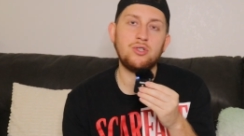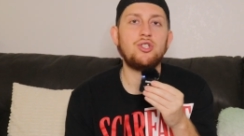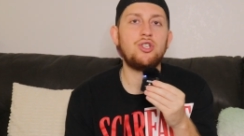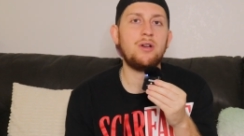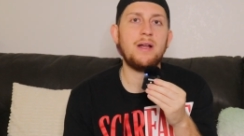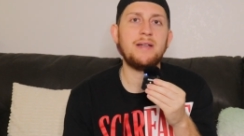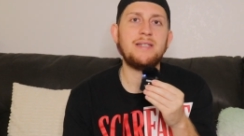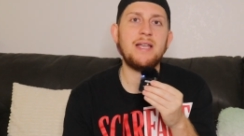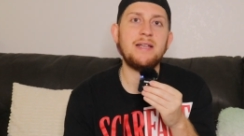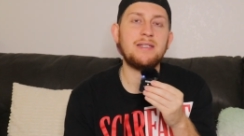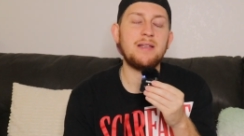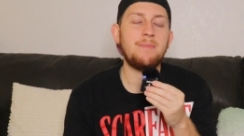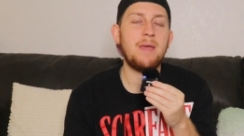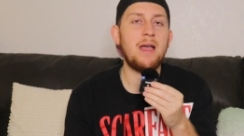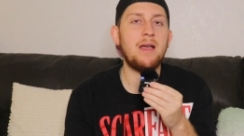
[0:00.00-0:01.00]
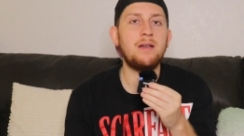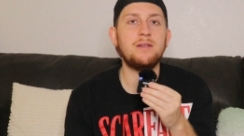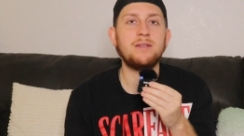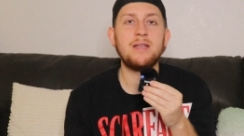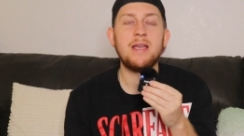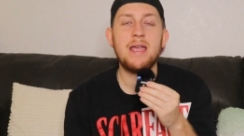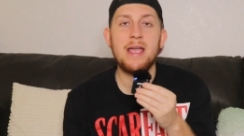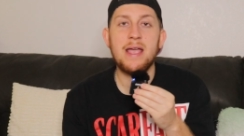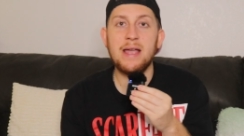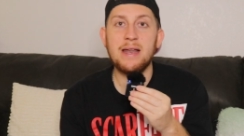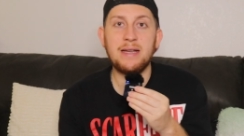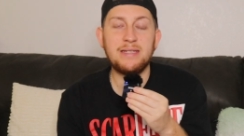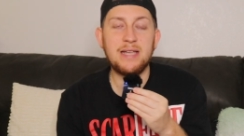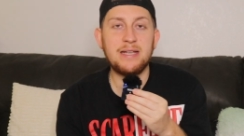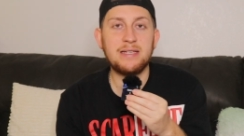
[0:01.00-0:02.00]
Sure, I take some L's and
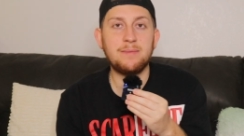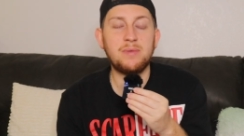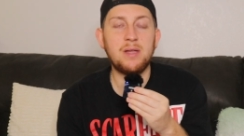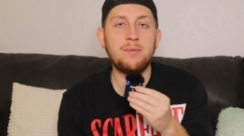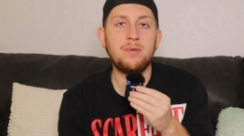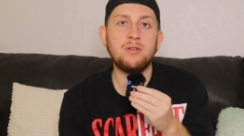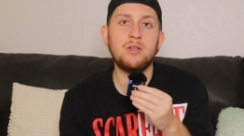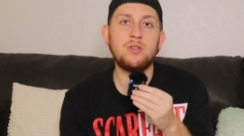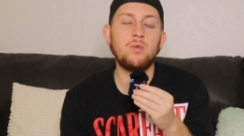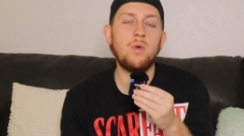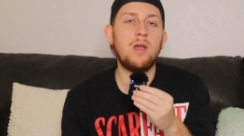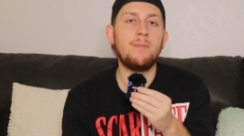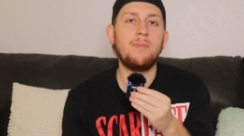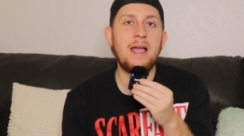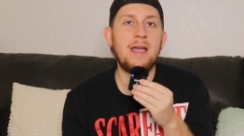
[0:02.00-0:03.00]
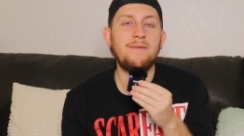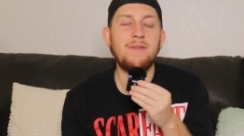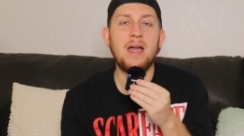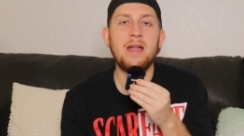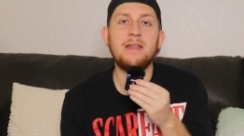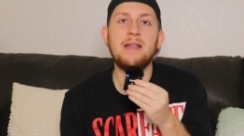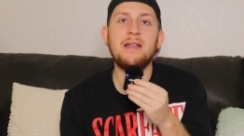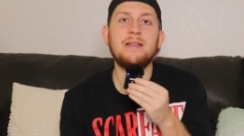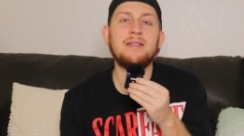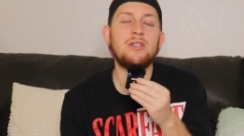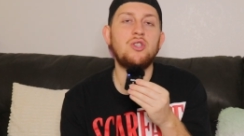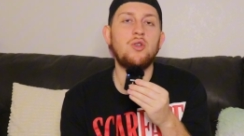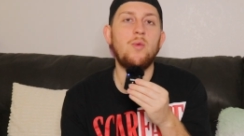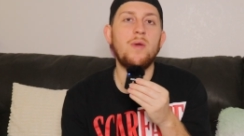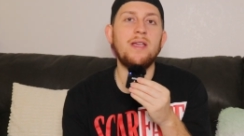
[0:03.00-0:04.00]
I take some W's as well. I have not needed to
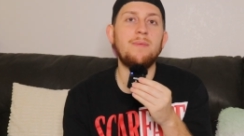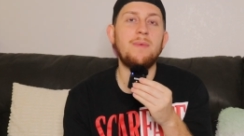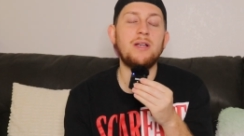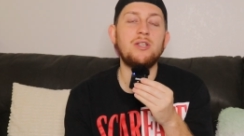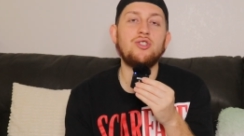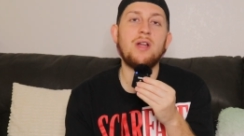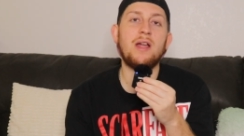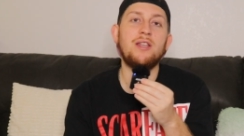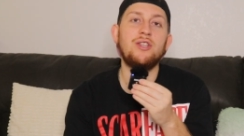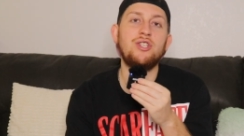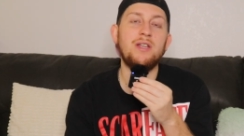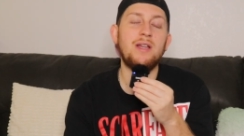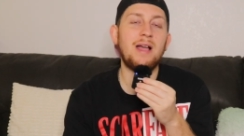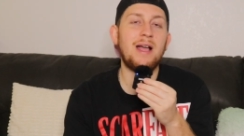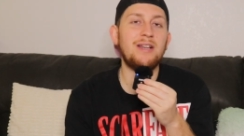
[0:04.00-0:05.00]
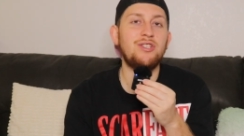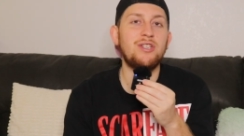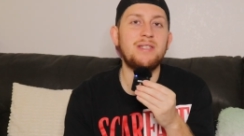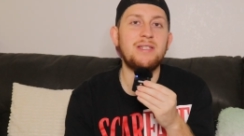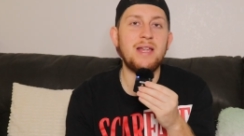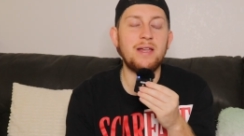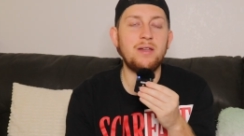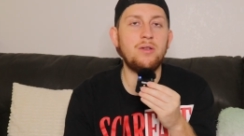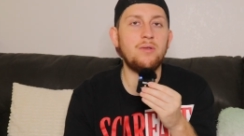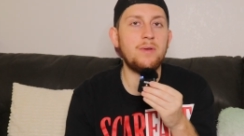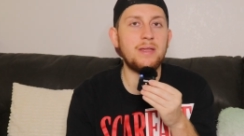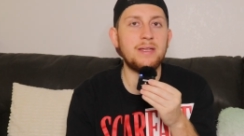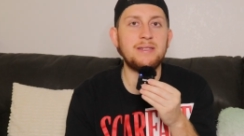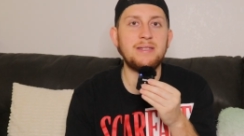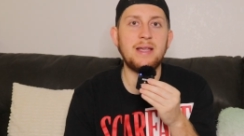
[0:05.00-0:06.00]
tweak my strategy. I just stay doing
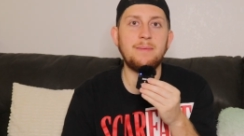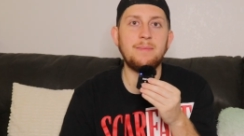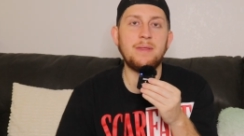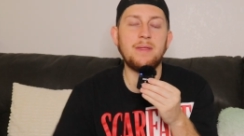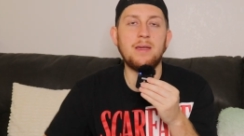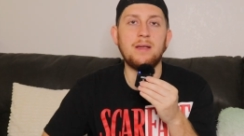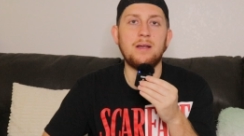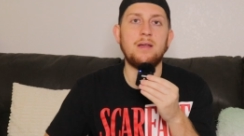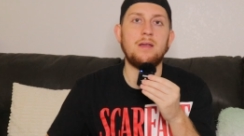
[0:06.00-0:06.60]
the same thing.